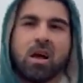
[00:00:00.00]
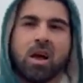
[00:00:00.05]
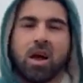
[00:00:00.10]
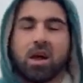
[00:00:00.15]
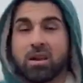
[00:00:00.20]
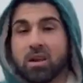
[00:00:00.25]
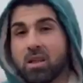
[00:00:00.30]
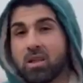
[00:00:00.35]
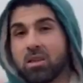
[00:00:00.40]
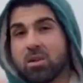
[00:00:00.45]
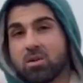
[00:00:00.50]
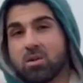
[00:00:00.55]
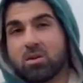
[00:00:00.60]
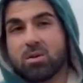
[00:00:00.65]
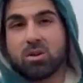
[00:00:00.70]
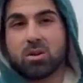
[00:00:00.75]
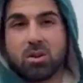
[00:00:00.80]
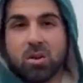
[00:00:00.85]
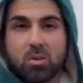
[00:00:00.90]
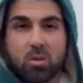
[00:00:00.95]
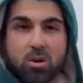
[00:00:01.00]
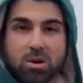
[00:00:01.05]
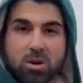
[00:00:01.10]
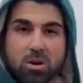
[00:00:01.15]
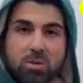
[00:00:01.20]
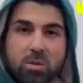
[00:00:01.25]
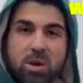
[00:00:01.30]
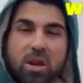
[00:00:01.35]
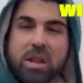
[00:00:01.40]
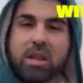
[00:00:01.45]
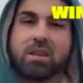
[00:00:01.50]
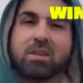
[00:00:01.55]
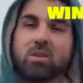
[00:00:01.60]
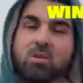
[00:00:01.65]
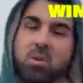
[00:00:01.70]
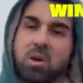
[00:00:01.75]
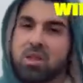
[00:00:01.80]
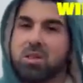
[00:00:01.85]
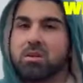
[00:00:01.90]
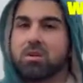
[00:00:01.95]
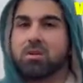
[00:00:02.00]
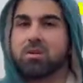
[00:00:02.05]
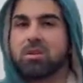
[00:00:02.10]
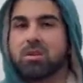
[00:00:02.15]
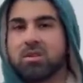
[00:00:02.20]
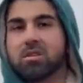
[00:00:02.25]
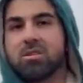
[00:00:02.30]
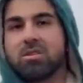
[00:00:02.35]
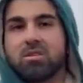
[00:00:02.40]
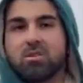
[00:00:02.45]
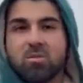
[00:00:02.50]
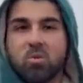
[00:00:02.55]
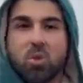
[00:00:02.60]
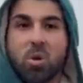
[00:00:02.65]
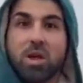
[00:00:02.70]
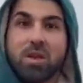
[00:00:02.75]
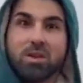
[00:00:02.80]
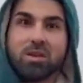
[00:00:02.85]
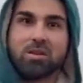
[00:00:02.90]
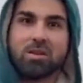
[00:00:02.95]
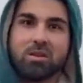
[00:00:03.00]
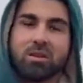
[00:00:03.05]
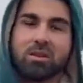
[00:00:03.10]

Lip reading: Another word related to weather is wind.